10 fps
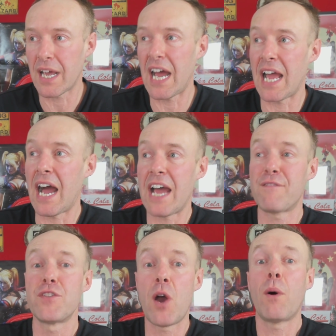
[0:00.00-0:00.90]
I
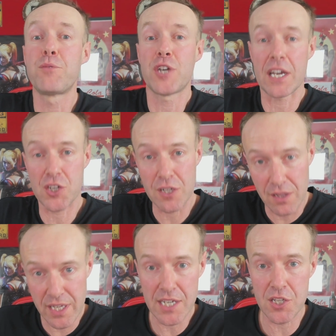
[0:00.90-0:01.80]
have no objection
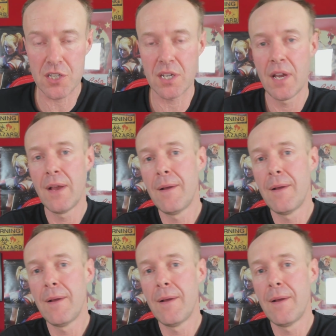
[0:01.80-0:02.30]
at least